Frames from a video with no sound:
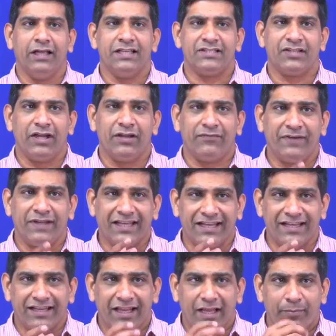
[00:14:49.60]
So, if we
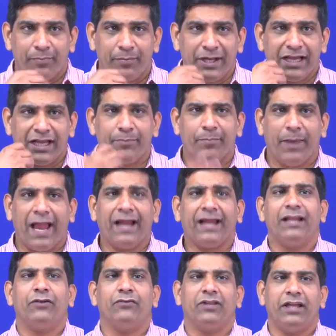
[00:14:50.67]
can bring it back
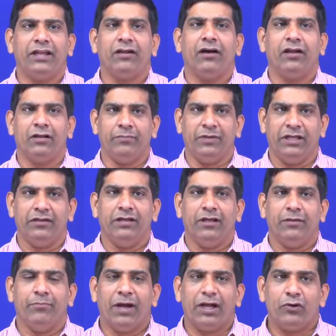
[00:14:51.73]
into the economy
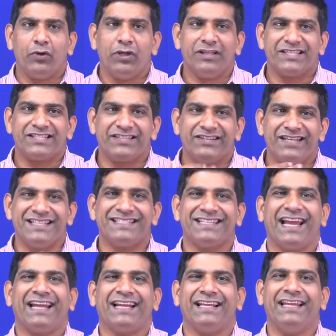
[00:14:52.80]
by doing this
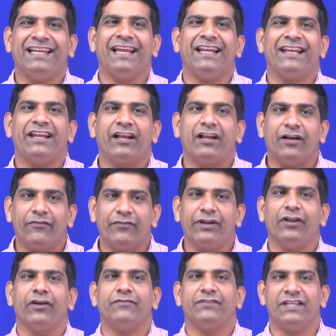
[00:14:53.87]
recycling and
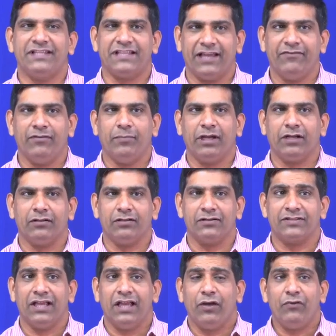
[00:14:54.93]
recovery of these heavy
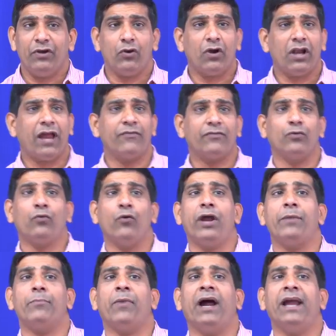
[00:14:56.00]
metals, we do not have to go
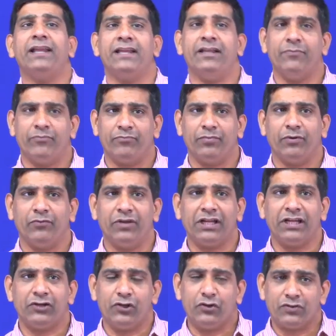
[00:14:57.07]
and mine, and we
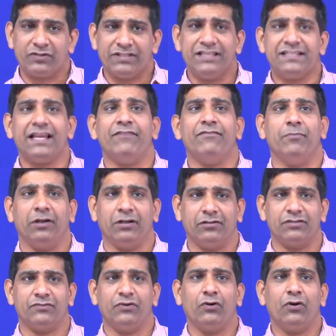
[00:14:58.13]
can use these heavy
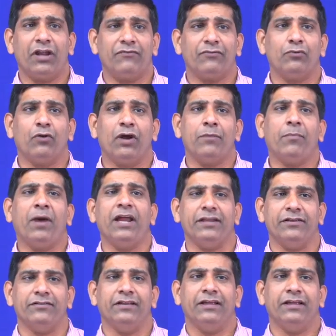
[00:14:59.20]
metals. We do not have to go and mine.